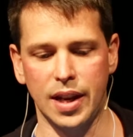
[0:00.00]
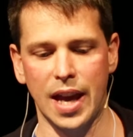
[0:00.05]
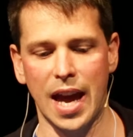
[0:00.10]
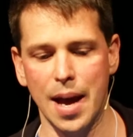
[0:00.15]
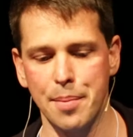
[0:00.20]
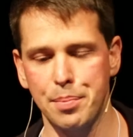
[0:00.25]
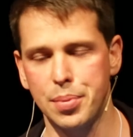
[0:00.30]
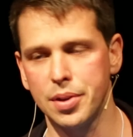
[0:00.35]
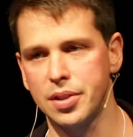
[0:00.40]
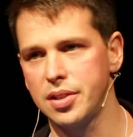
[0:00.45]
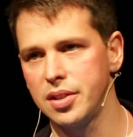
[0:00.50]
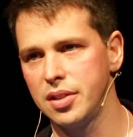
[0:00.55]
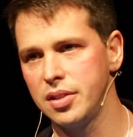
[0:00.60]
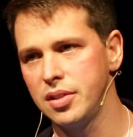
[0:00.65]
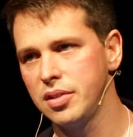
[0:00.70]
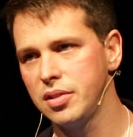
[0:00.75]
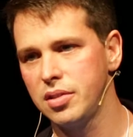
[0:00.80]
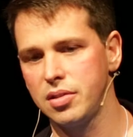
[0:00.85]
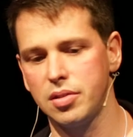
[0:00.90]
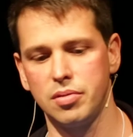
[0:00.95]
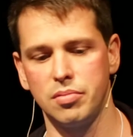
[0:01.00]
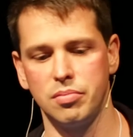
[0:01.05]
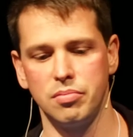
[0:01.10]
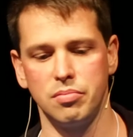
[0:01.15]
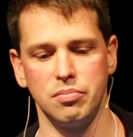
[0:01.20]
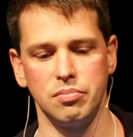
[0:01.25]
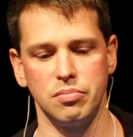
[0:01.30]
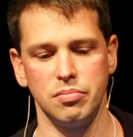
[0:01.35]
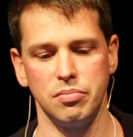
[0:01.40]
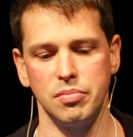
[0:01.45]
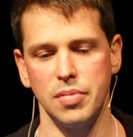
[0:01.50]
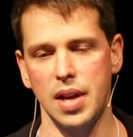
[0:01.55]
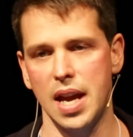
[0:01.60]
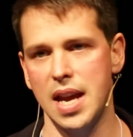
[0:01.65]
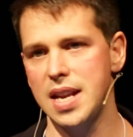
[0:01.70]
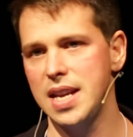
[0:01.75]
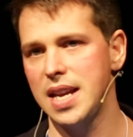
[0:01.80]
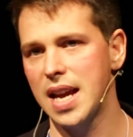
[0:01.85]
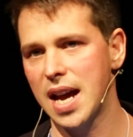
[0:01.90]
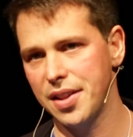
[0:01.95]
the campuses,
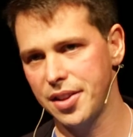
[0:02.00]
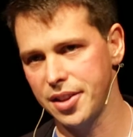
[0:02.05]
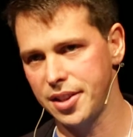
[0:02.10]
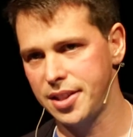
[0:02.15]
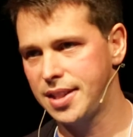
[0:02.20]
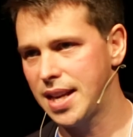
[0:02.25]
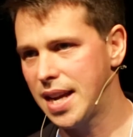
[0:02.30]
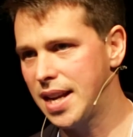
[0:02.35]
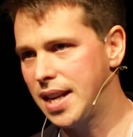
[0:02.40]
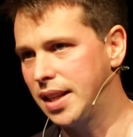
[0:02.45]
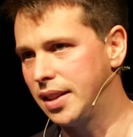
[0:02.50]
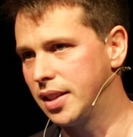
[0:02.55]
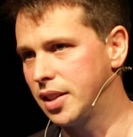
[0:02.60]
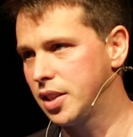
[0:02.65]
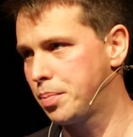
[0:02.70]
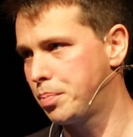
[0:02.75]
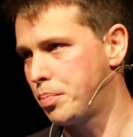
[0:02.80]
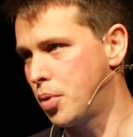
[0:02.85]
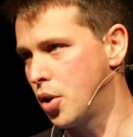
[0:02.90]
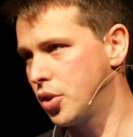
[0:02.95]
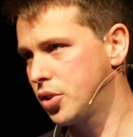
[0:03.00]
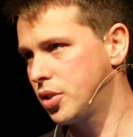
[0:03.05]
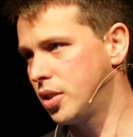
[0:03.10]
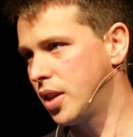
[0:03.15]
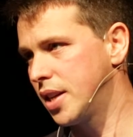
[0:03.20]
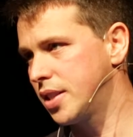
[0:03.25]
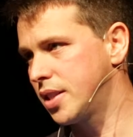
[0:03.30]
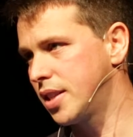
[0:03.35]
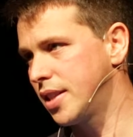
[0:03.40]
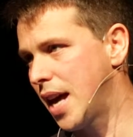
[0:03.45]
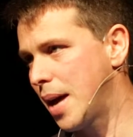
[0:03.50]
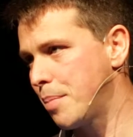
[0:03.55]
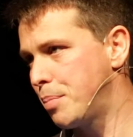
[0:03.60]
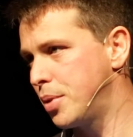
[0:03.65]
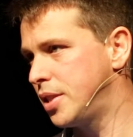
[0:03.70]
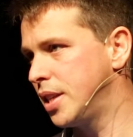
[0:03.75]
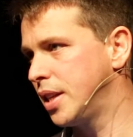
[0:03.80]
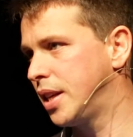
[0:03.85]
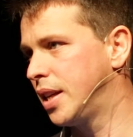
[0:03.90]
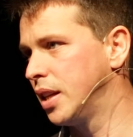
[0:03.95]
any other setting that's personalised to that
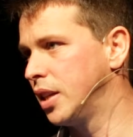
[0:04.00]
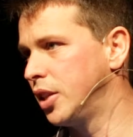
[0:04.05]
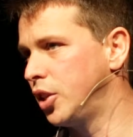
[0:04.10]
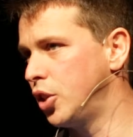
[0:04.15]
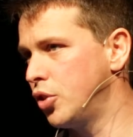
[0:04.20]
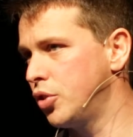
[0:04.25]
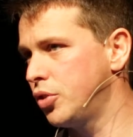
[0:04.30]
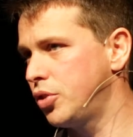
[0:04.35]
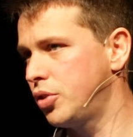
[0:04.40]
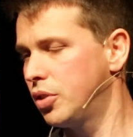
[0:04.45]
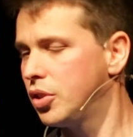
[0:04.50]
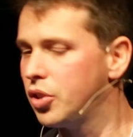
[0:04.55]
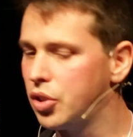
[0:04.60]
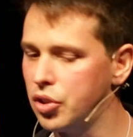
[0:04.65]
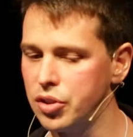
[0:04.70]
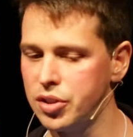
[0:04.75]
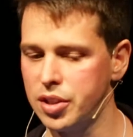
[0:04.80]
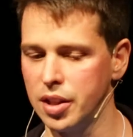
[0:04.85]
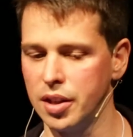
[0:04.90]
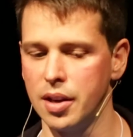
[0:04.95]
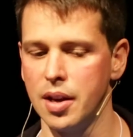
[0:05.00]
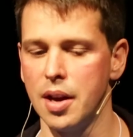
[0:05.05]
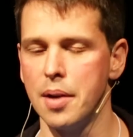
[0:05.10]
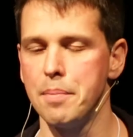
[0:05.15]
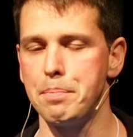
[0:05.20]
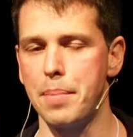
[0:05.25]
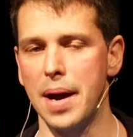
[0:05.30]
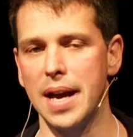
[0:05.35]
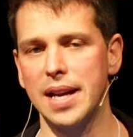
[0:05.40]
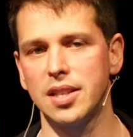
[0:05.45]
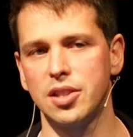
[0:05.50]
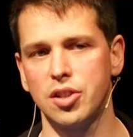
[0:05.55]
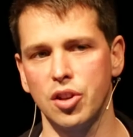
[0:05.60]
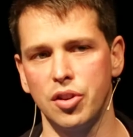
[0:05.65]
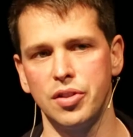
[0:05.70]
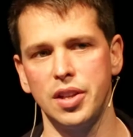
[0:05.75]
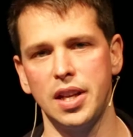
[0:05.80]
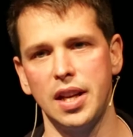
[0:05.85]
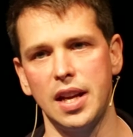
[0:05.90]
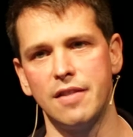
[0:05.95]
particular user based
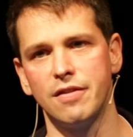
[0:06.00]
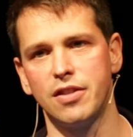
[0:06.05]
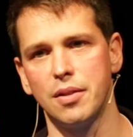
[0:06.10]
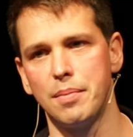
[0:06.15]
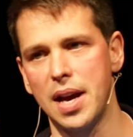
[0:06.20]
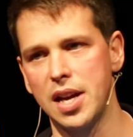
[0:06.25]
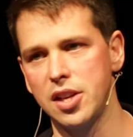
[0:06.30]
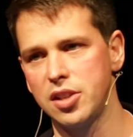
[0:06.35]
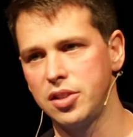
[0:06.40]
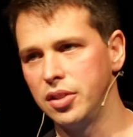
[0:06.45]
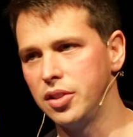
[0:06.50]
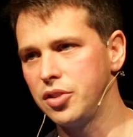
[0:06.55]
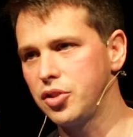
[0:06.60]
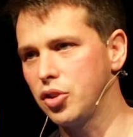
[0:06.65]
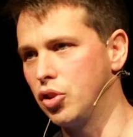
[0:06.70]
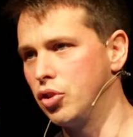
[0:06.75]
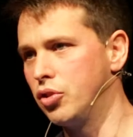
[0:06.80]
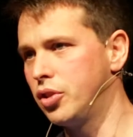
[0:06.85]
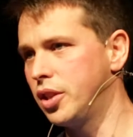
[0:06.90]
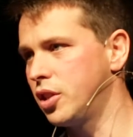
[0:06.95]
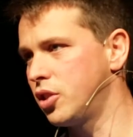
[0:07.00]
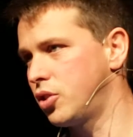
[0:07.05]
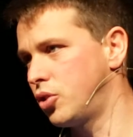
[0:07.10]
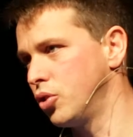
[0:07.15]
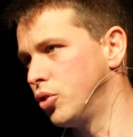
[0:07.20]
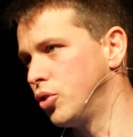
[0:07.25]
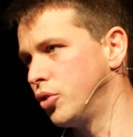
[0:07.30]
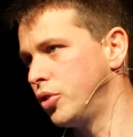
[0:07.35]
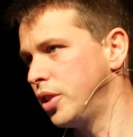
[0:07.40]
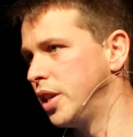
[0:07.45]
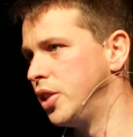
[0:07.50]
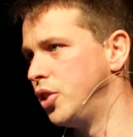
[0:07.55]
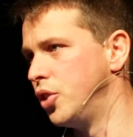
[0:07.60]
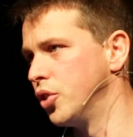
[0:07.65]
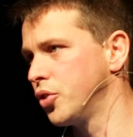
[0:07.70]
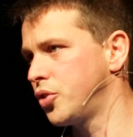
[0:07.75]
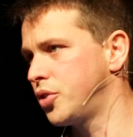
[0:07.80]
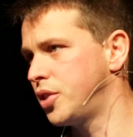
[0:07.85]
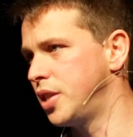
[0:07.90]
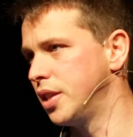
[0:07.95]
on the information that's already stored in
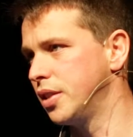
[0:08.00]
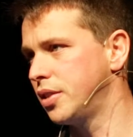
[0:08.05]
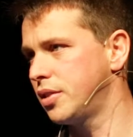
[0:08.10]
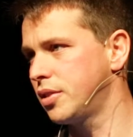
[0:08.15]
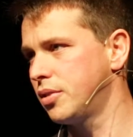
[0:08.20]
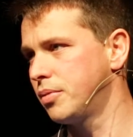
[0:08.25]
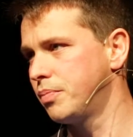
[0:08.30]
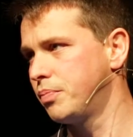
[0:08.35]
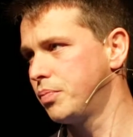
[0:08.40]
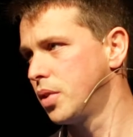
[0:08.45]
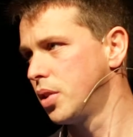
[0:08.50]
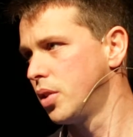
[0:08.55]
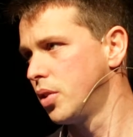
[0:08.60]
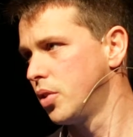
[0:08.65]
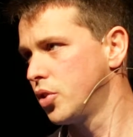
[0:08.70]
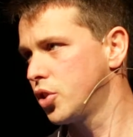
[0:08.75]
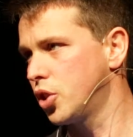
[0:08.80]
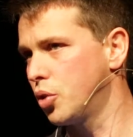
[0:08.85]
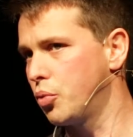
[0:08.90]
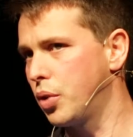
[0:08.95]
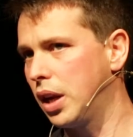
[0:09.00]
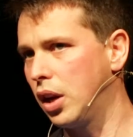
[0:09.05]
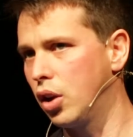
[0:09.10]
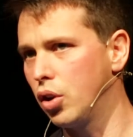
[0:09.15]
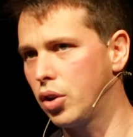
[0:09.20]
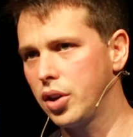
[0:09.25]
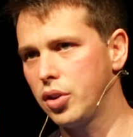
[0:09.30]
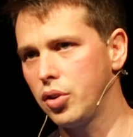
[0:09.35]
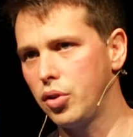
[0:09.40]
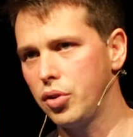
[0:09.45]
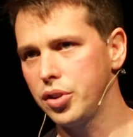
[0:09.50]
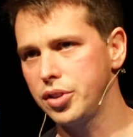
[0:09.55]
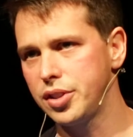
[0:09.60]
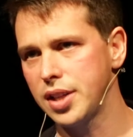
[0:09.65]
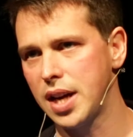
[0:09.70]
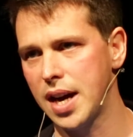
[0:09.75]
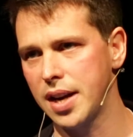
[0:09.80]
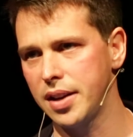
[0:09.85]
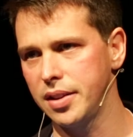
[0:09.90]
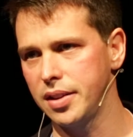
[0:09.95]
your SIS. So we look at all the
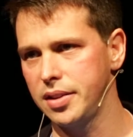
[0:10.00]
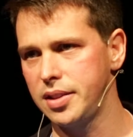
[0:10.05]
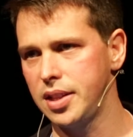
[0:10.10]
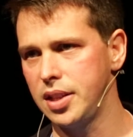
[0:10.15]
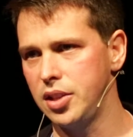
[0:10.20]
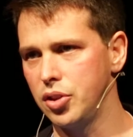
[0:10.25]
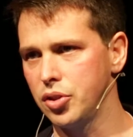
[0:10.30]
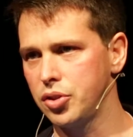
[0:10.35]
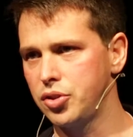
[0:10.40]
data that's in